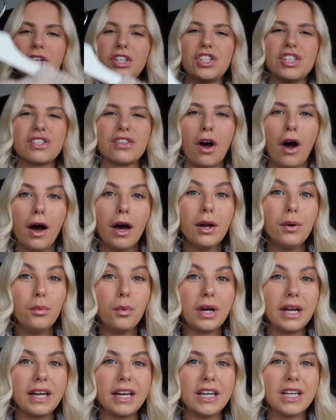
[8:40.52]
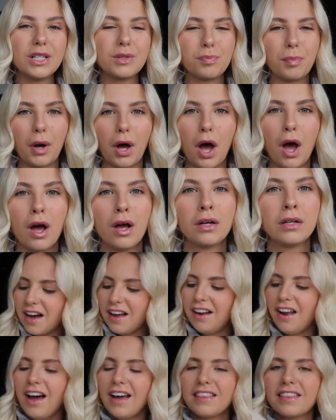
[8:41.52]
which is kind of weird, but
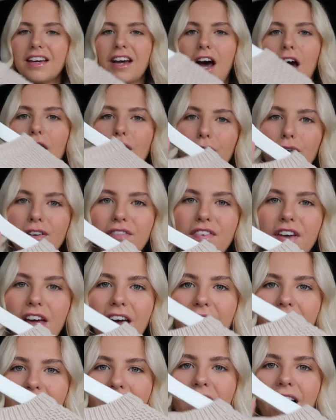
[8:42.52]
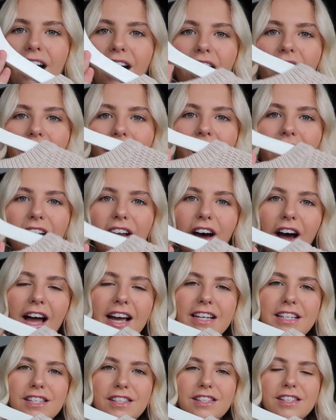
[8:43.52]
I like the color of it. I
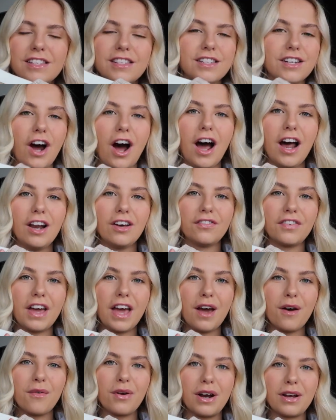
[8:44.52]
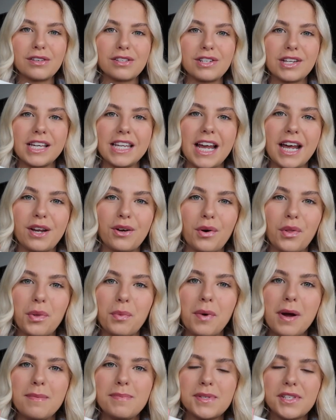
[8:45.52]
liked the style of it when I was looking at it on the
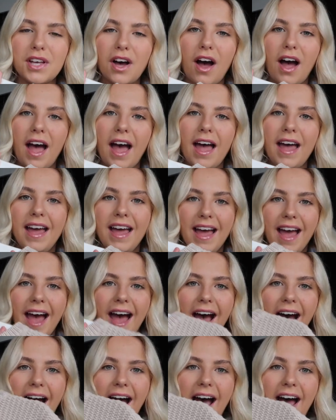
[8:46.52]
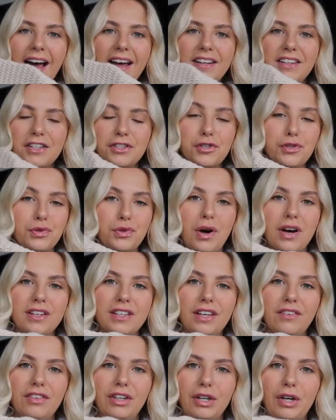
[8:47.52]
website, and I just thought
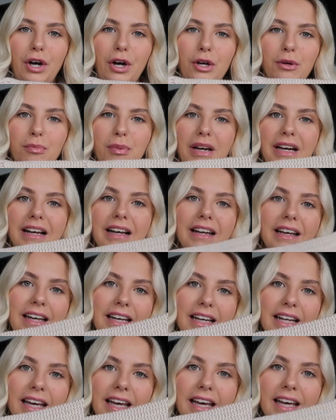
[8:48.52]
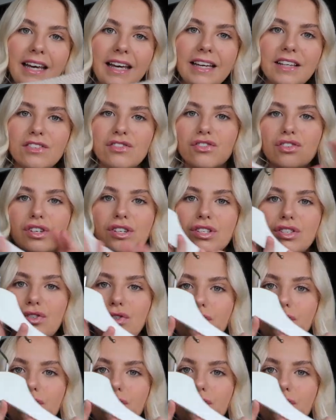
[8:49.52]
I'd give it a go, but clearly it's just